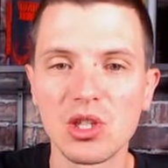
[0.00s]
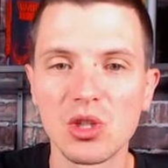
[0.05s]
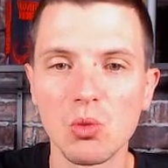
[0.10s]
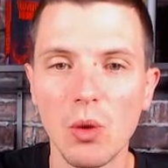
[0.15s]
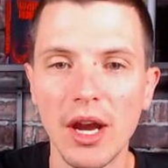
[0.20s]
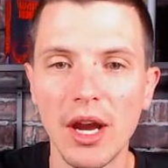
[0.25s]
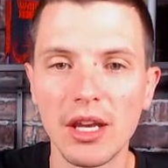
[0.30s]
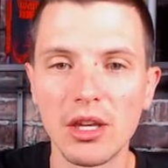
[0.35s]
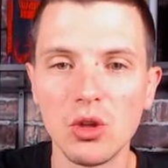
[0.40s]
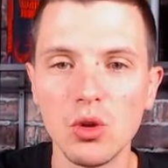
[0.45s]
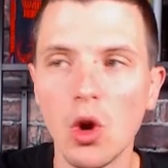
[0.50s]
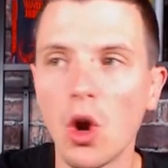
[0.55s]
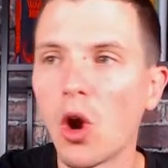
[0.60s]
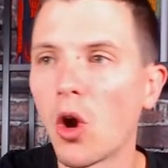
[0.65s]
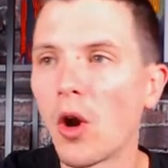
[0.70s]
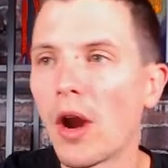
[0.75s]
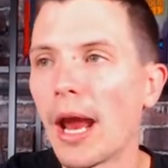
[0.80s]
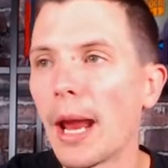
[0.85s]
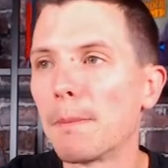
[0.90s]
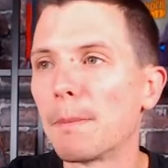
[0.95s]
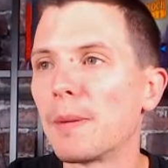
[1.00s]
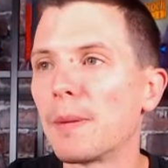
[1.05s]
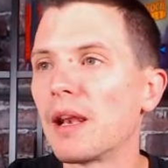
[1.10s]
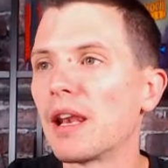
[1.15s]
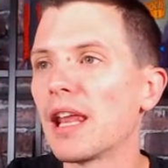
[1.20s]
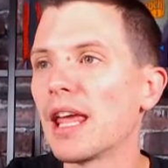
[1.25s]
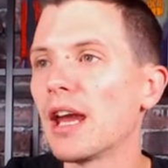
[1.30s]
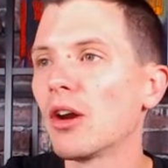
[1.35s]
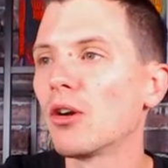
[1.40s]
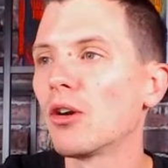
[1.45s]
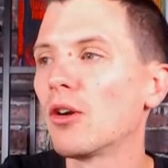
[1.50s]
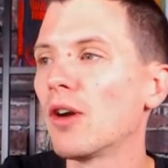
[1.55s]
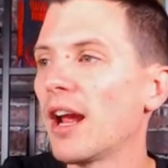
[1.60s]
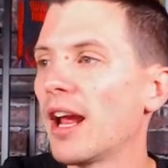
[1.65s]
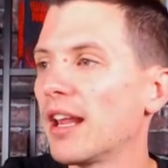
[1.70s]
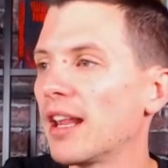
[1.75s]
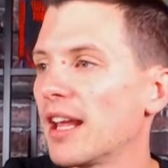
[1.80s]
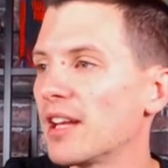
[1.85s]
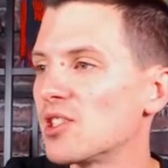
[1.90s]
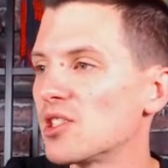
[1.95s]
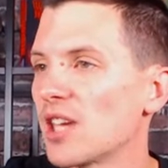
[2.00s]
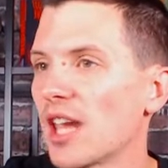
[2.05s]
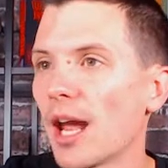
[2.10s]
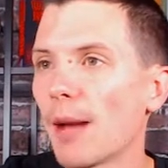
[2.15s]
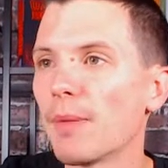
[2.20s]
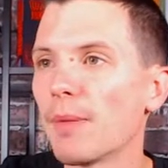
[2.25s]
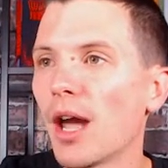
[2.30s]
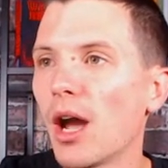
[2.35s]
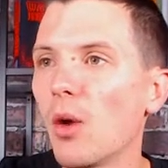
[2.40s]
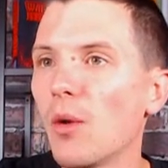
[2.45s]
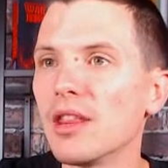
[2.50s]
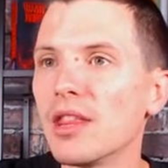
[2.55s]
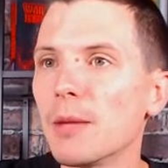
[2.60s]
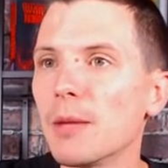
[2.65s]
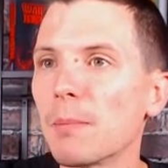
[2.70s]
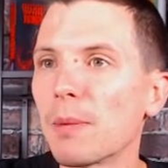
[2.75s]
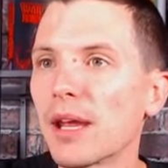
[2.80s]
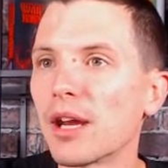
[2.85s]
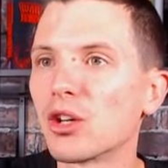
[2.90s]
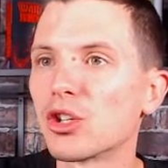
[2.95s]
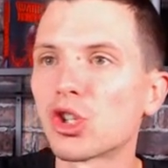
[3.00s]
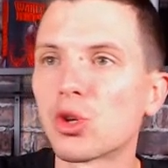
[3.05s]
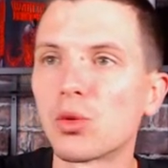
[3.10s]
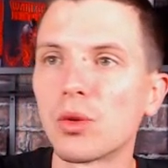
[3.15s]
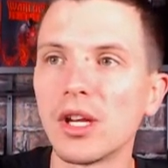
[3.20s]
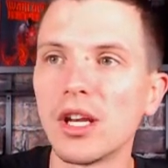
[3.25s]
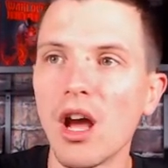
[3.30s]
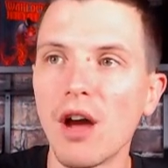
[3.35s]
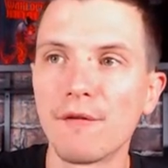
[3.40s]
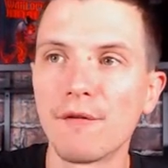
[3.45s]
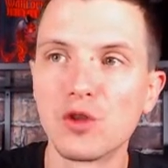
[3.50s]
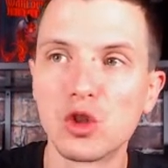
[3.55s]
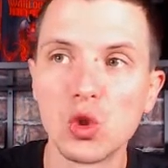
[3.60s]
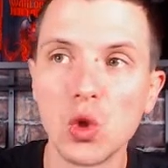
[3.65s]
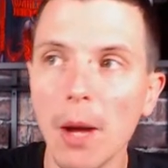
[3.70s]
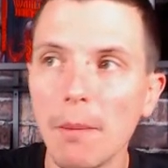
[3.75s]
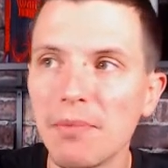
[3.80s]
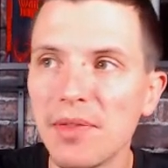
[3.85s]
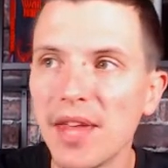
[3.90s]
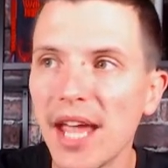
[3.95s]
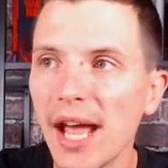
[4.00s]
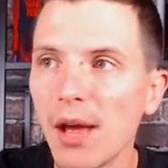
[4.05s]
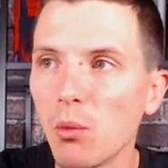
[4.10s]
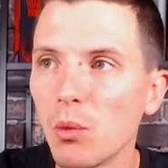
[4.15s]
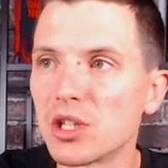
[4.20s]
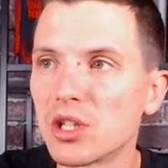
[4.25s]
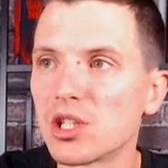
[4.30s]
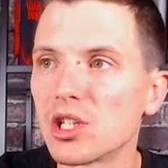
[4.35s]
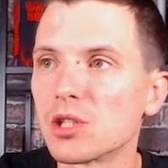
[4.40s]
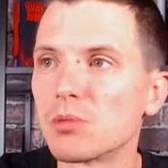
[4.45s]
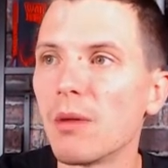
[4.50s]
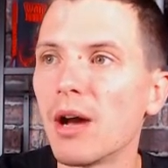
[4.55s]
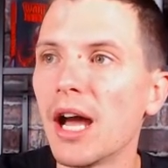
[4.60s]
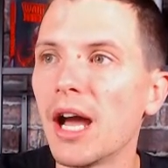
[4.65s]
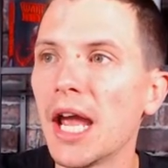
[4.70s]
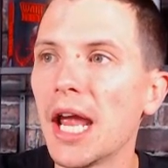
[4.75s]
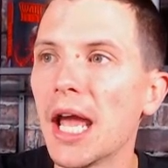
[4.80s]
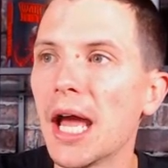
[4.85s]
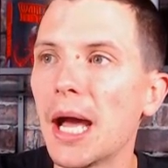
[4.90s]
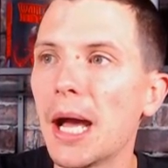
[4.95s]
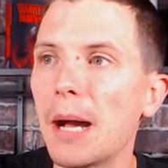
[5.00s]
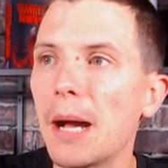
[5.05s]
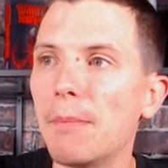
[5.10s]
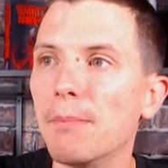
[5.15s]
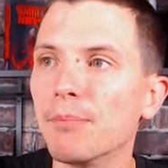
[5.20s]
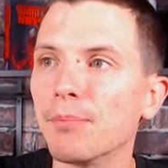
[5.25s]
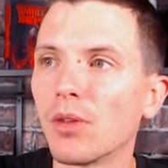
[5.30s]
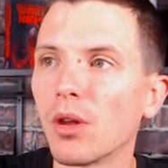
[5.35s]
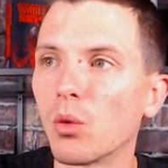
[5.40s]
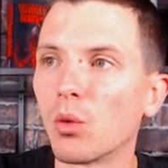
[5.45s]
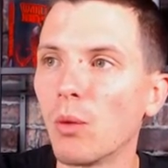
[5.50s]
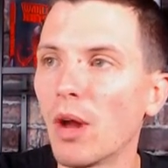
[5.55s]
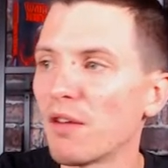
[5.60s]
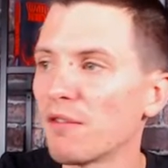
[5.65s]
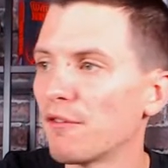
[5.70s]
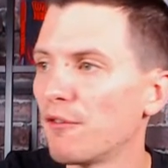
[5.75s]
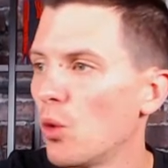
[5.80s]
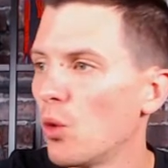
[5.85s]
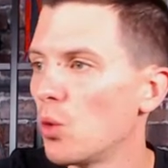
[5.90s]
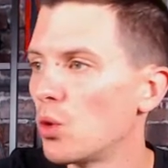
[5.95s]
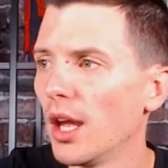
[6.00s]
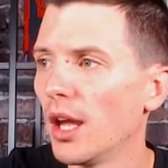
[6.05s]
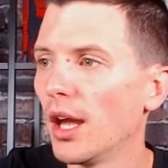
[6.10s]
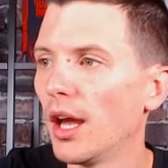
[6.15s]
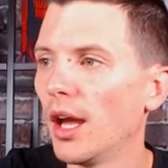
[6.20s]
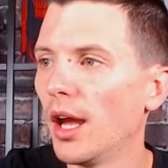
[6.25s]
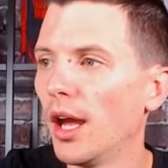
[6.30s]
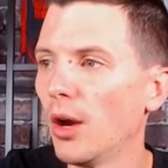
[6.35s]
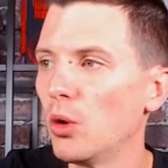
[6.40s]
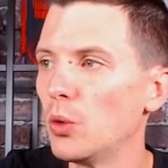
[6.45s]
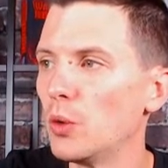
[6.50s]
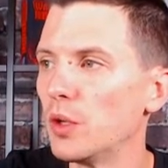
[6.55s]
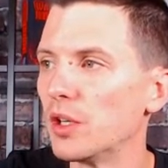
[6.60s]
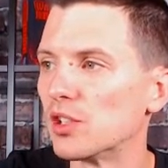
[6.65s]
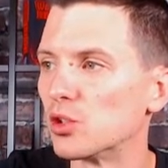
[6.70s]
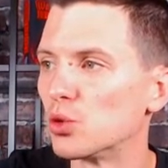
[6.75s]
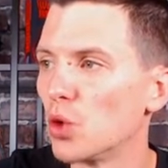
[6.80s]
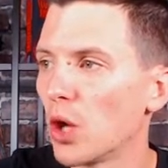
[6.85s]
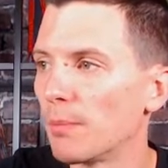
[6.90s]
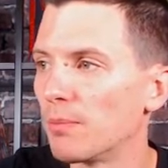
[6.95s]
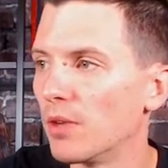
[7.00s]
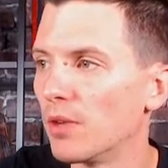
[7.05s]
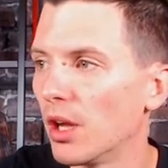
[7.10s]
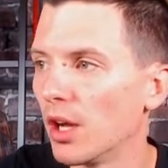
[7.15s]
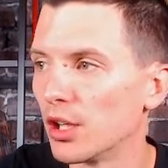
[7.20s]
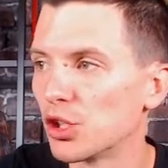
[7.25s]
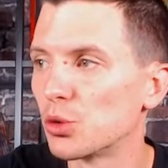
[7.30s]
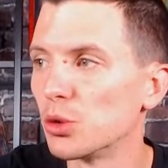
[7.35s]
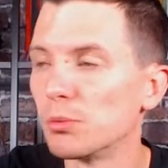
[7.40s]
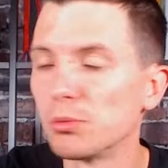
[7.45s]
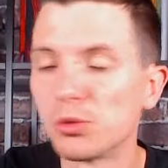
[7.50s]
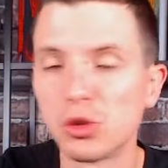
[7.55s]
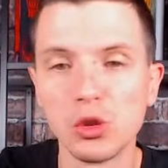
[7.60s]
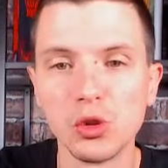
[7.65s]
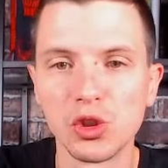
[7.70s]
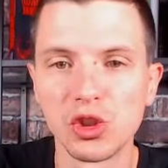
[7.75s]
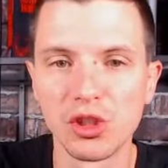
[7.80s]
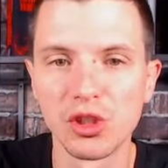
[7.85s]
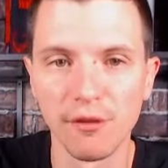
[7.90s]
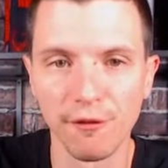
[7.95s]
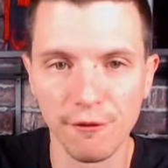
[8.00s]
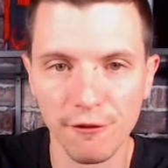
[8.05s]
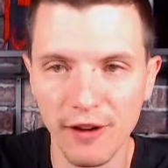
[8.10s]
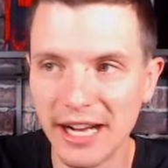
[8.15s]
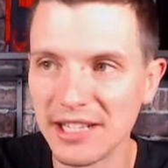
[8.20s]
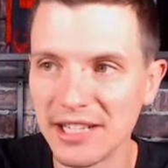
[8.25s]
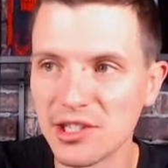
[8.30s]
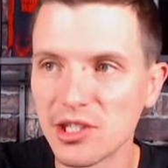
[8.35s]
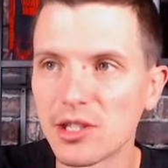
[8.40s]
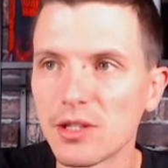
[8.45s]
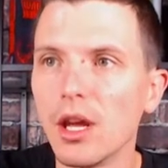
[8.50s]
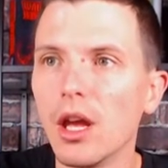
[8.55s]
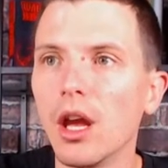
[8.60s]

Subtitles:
when you are a player, and let's say I'm now in the player screen of Drop That, which is my red folk who is Shroomtoon's friends.